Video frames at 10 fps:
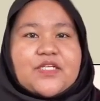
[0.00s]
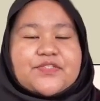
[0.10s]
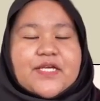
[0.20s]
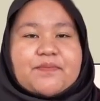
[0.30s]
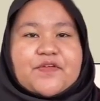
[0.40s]

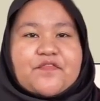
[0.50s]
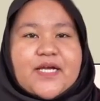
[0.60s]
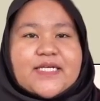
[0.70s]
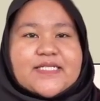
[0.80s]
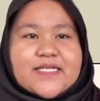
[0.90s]
To amplify
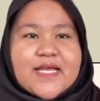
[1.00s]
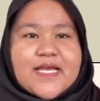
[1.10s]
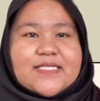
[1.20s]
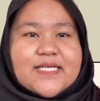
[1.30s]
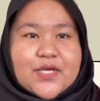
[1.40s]
a
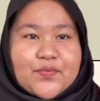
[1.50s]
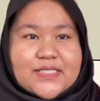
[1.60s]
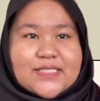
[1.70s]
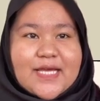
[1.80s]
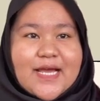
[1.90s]
DNA
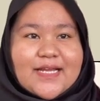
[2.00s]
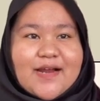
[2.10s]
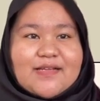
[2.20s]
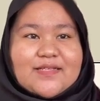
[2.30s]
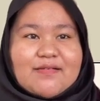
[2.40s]
sequence and
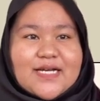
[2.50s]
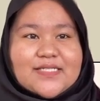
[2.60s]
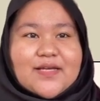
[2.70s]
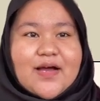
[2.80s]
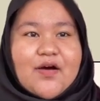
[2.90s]

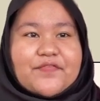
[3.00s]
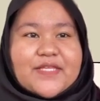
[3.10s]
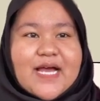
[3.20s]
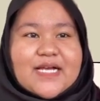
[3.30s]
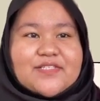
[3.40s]
characterize of
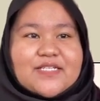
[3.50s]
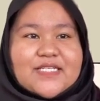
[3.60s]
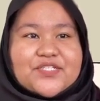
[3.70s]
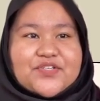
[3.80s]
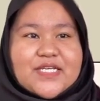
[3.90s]
the isolate
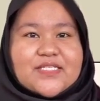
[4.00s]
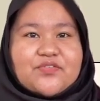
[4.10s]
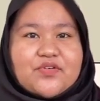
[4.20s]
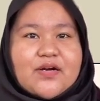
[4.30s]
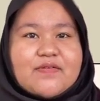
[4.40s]
strains
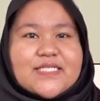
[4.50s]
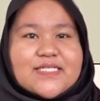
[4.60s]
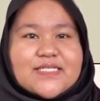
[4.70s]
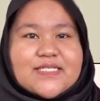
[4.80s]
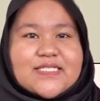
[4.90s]

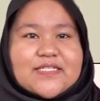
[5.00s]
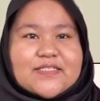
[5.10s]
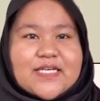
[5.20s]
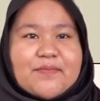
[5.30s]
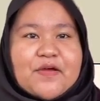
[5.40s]
drug-resistant
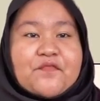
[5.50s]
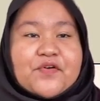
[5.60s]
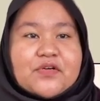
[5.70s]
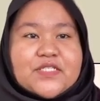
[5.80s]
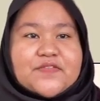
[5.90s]
genotype and
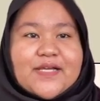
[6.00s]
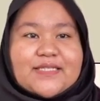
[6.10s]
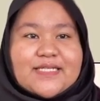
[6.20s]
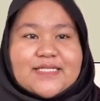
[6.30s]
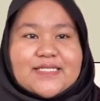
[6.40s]
virulence
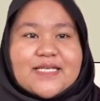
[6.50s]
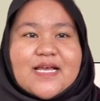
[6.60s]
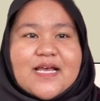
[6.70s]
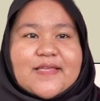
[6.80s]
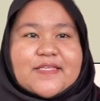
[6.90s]
factors.
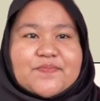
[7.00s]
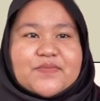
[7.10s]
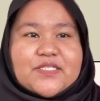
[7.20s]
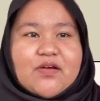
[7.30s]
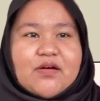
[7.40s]
The
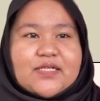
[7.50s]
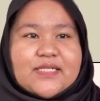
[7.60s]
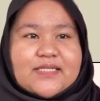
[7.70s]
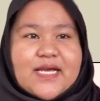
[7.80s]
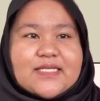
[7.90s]
PCR
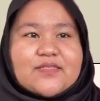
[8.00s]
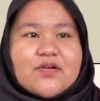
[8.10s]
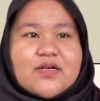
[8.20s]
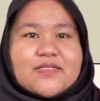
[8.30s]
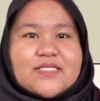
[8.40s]
detects
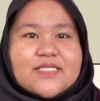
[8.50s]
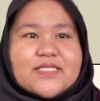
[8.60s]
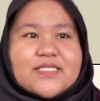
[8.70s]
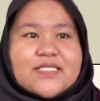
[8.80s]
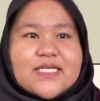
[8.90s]

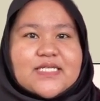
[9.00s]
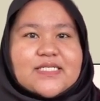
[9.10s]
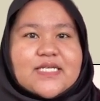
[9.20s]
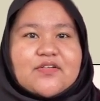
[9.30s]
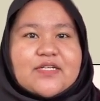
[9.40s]
drug-resistant
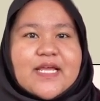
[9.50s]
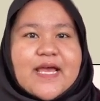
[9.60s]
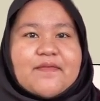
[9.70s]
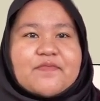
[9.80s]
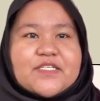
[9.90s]
genes including
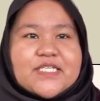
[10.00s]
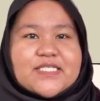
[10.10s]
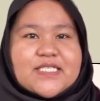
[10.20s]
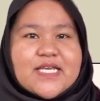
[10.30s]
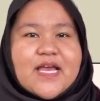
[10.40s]

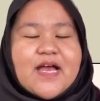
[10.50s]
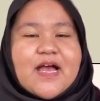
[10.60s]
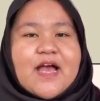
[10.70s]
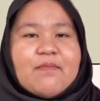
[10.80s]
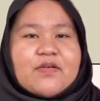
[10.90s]
MPHC,
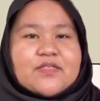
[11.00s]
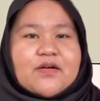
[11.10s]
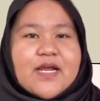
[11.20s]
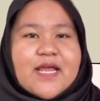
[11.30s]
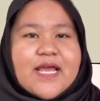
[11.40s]

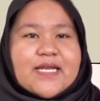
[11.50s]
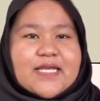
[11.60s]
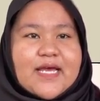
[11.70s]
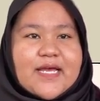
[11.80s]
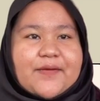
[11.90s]
MSRA, and
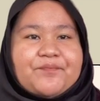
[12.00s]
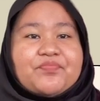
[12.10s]
CAT.